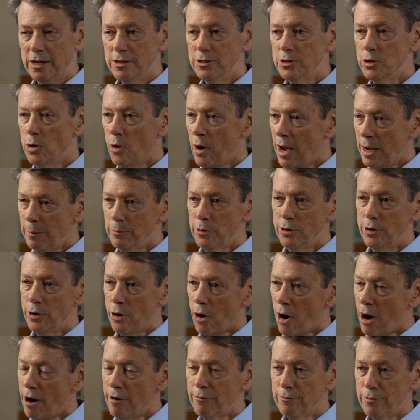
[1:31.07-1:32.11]
So I'm going
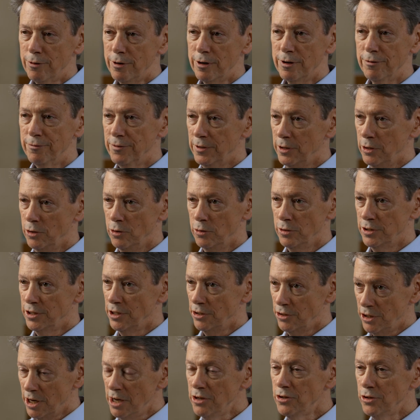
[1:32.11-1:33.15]
to offer a few
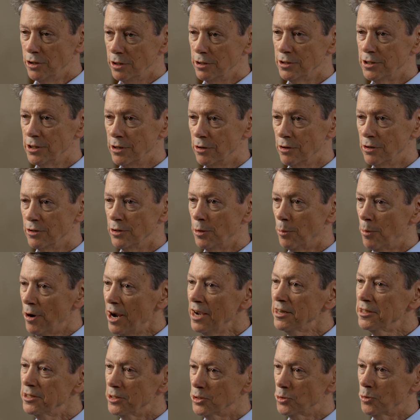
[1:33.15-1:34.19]
suggestions here in the
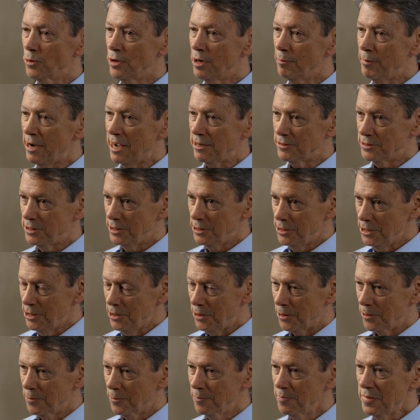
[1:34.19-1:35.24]
practice we're about to
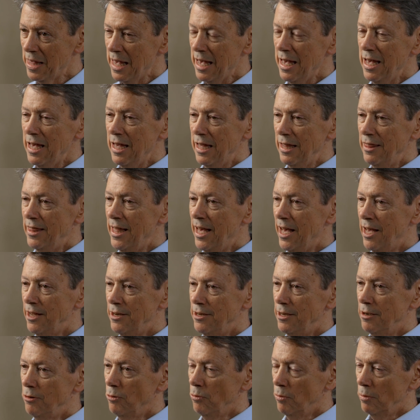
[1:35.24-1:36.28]
do
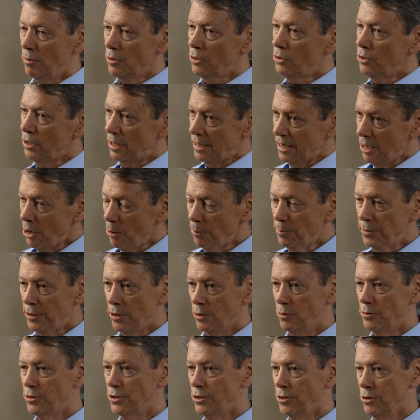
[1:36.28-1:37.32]
that can help
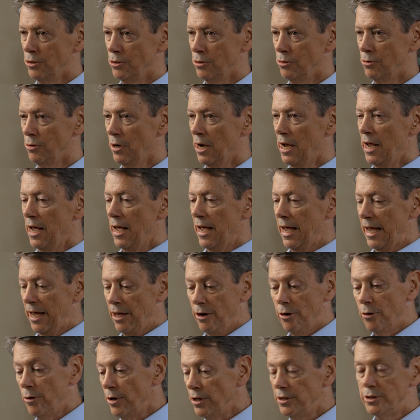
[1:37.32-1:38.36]
you to
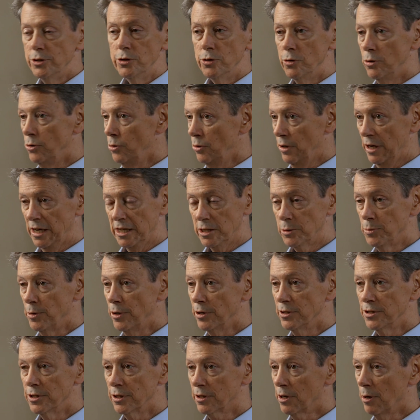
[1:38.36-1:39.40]
enter into an
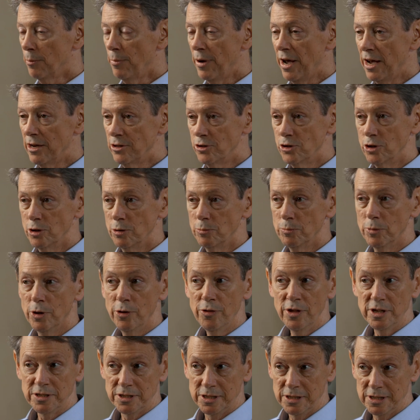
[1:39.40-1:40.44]
experience of compassion,
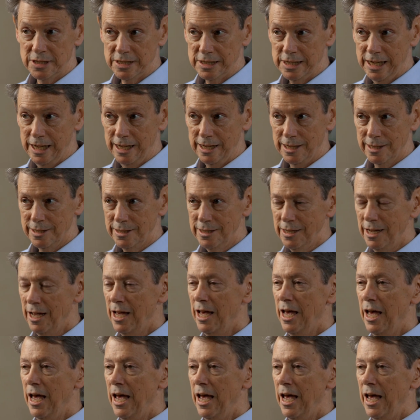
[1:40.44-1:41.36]
both as a state